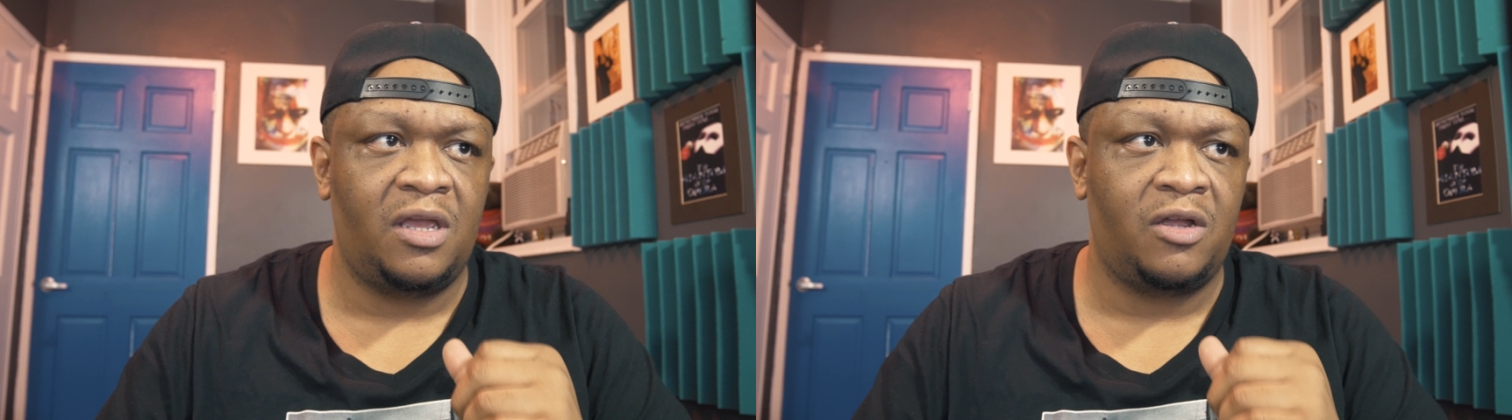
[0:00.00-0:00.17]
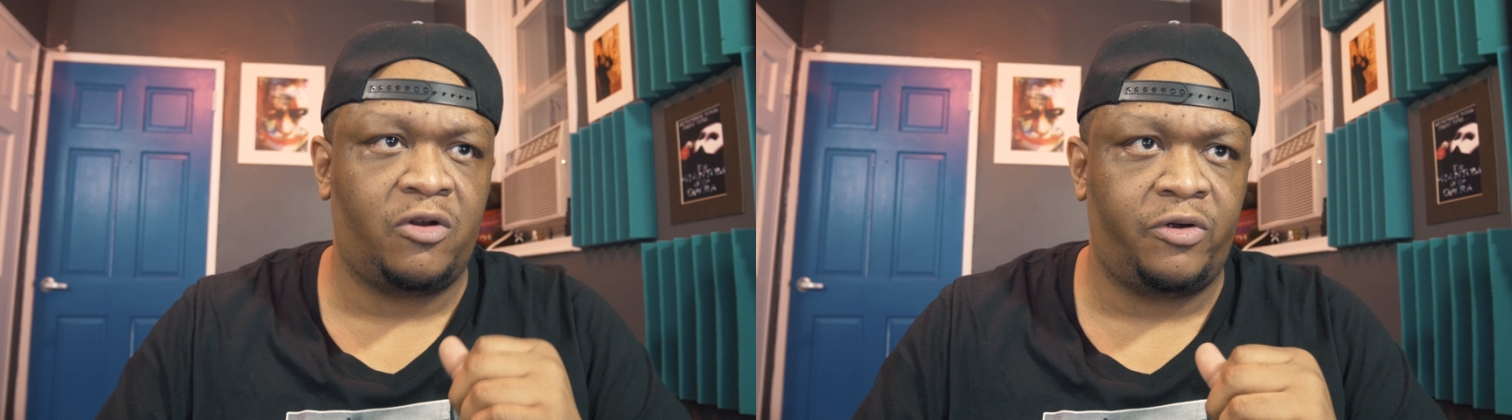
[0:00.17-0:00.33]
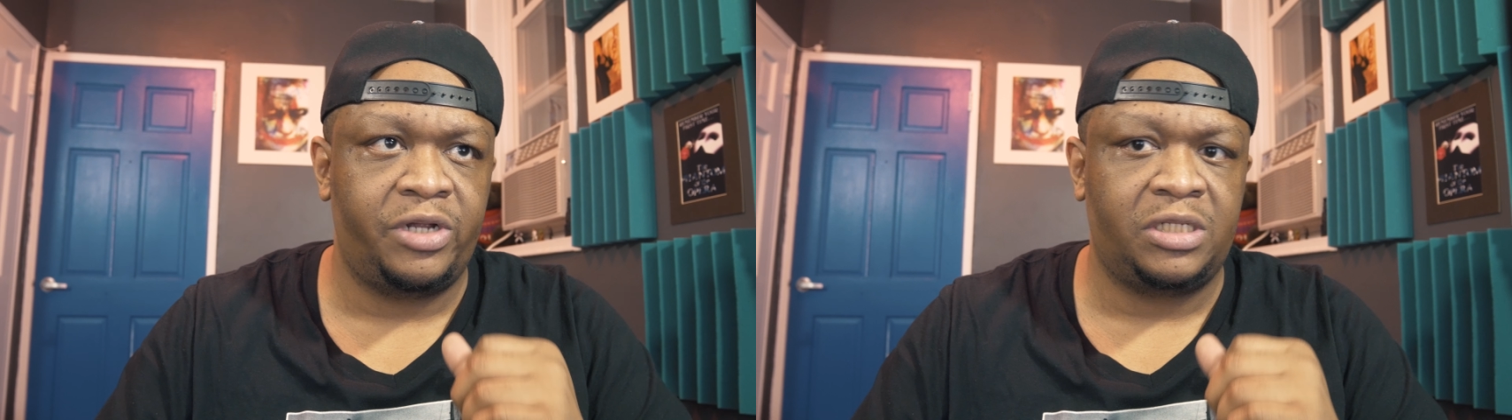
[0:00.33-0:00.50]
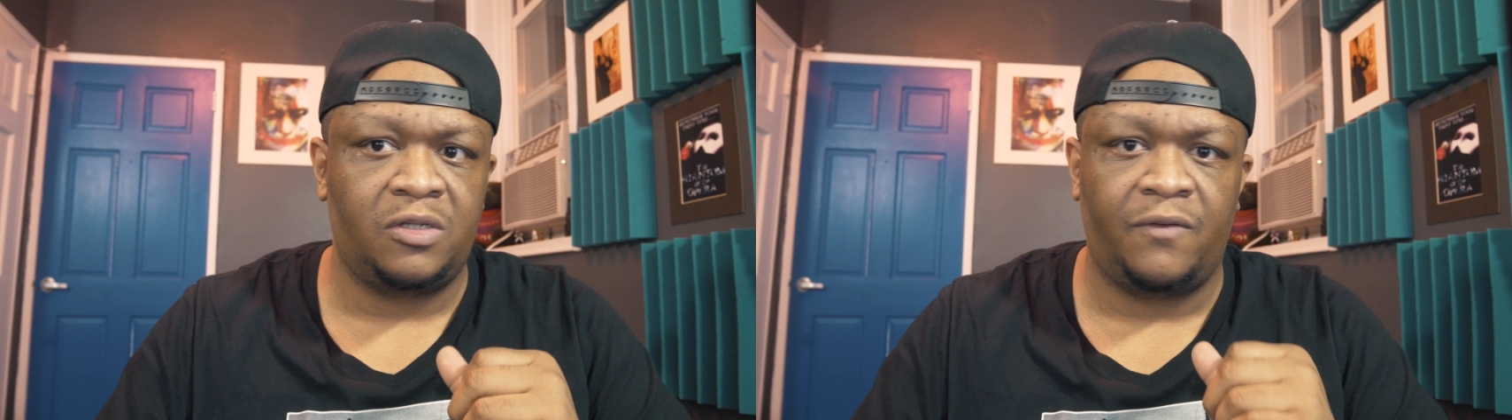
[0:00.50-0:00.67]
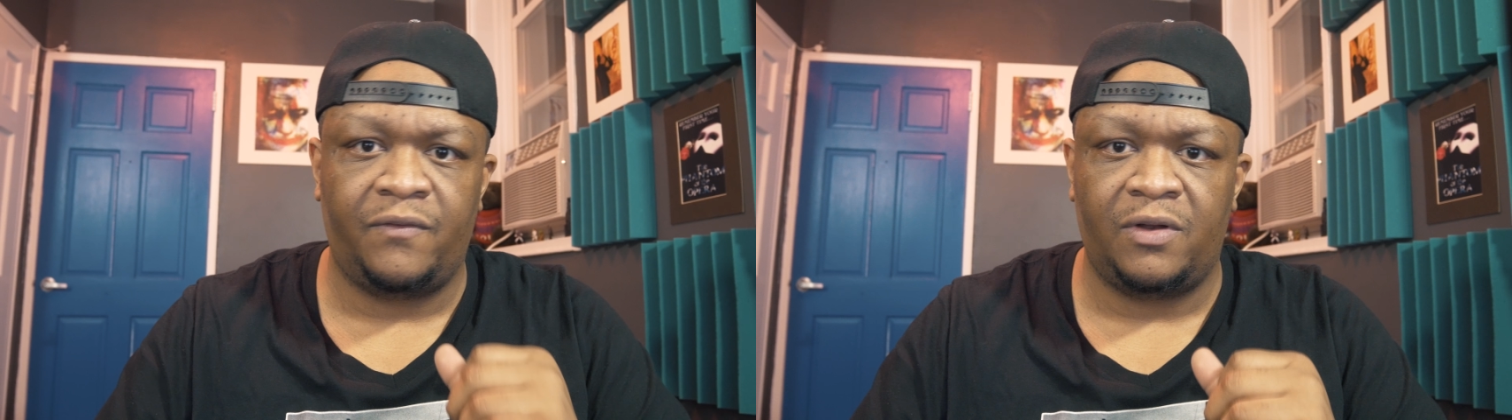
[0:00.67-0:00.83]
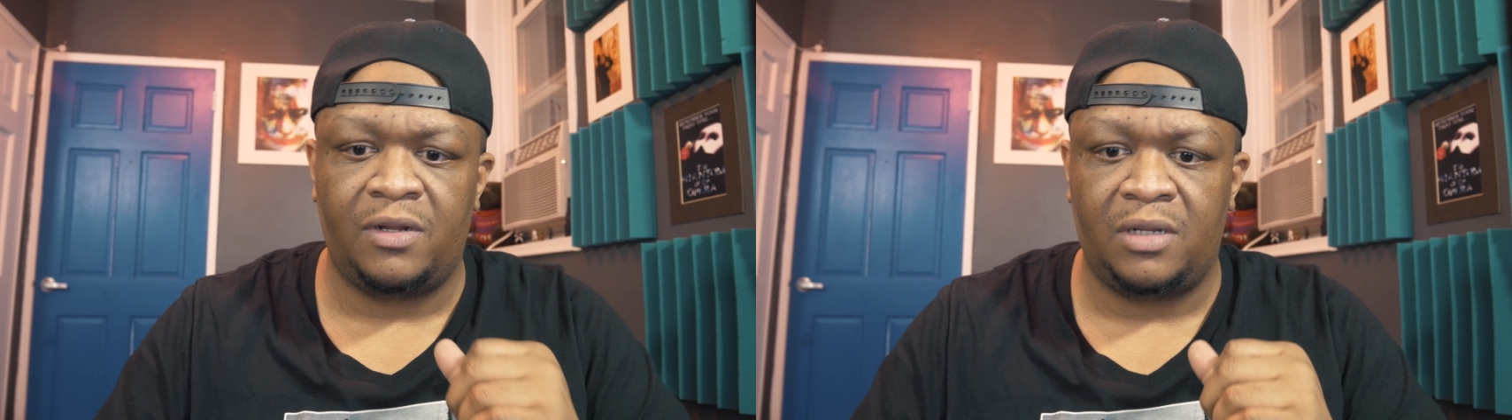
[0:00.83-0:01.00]
increase
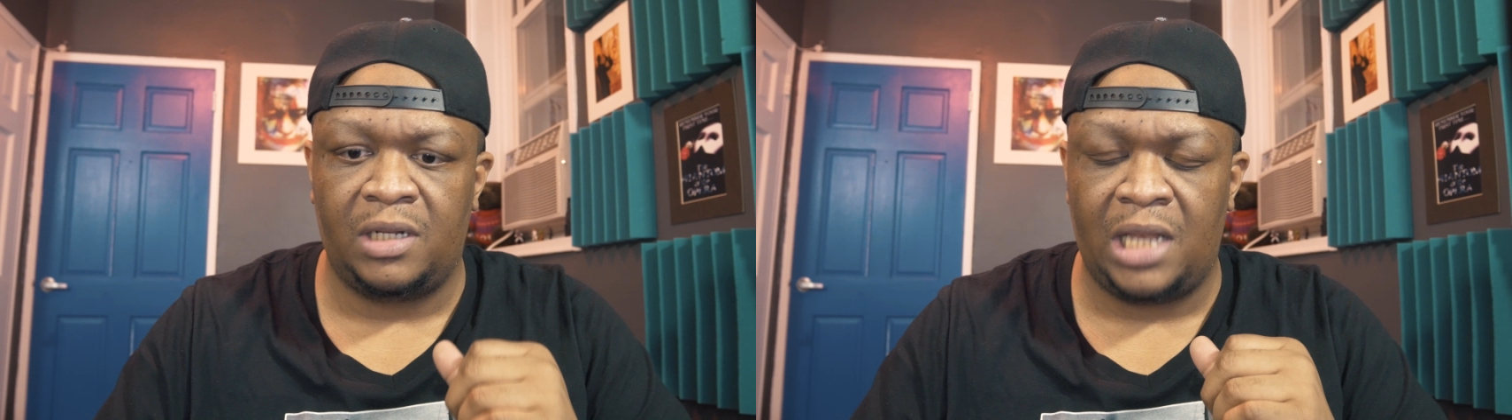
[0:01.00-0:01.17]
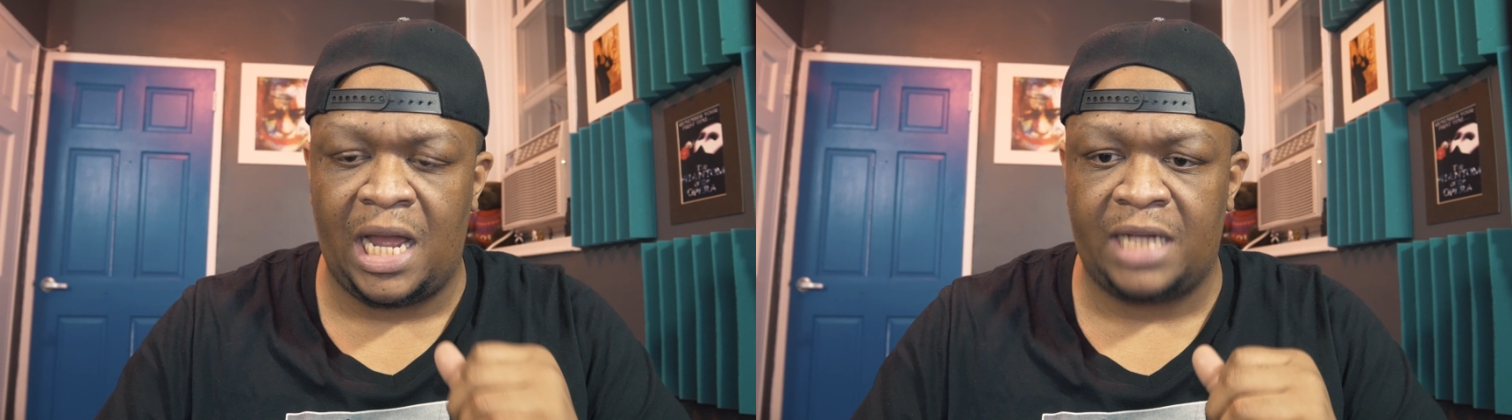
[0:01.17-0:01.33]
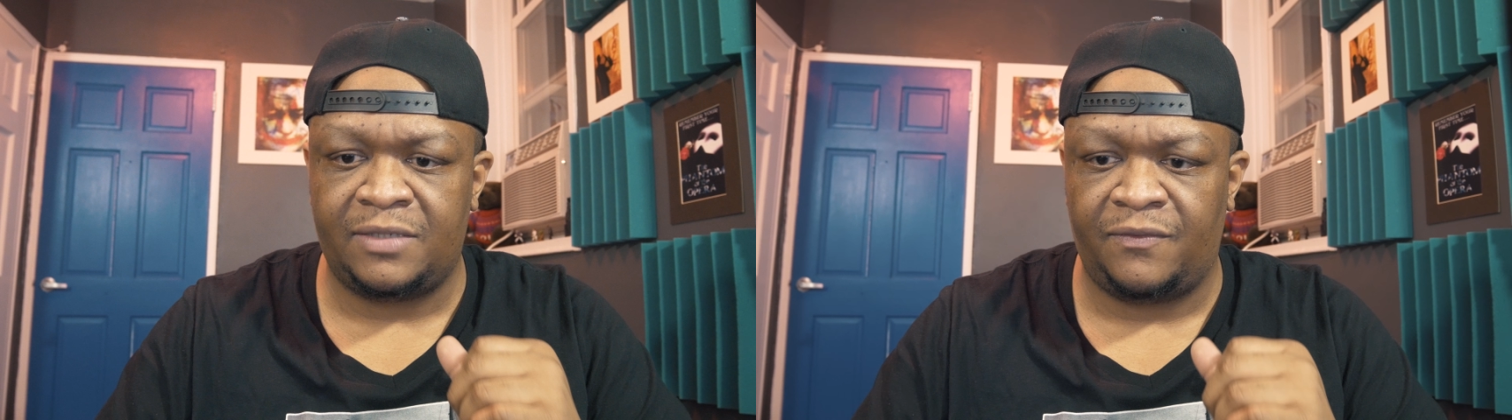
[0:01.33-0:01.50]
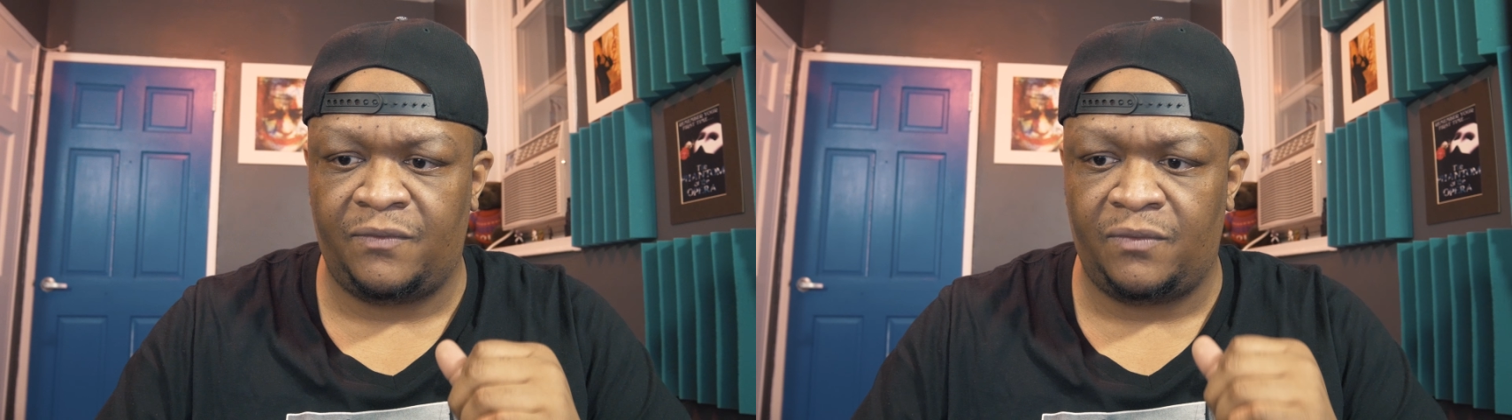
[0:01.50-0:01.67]
over the last